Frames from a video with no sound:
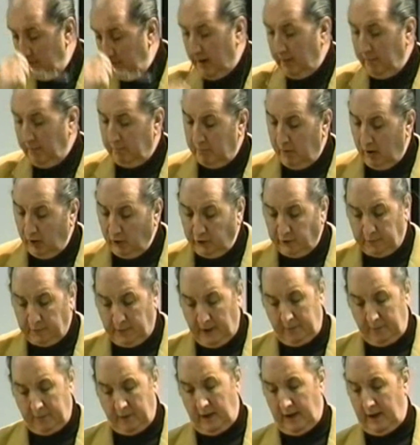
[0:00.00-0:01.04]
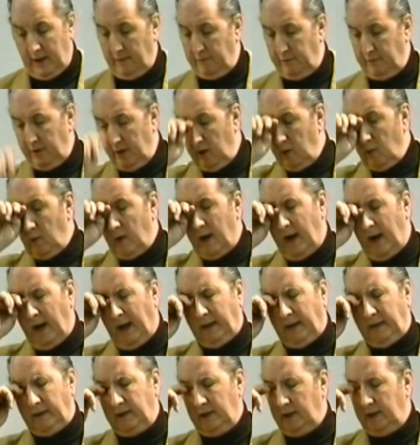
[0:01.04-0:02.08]
But most people have no
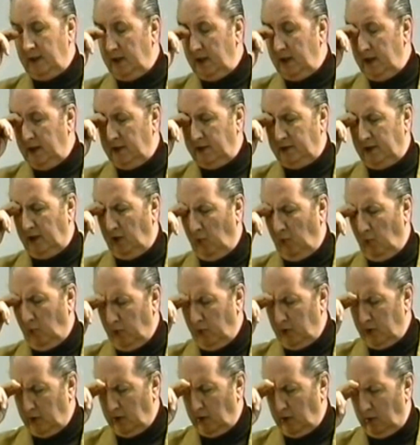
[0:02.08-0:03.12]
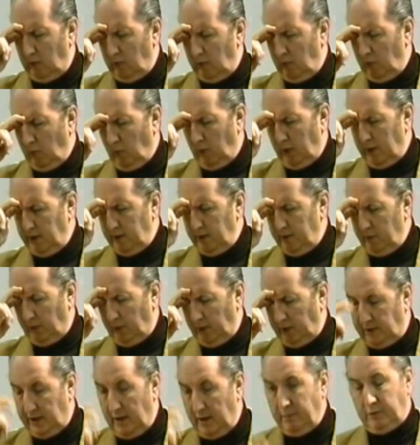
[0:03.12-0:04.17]
idea in the world what
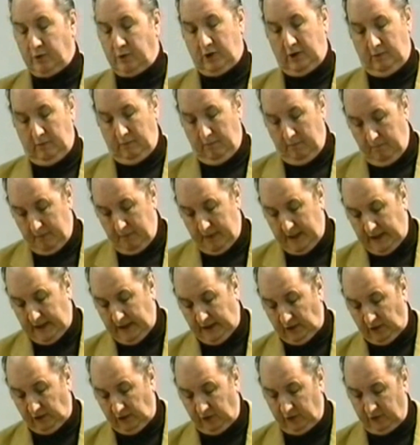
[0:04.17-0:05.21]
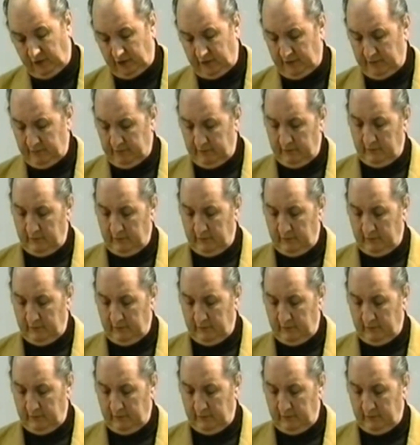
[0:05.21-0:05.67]
redemption means.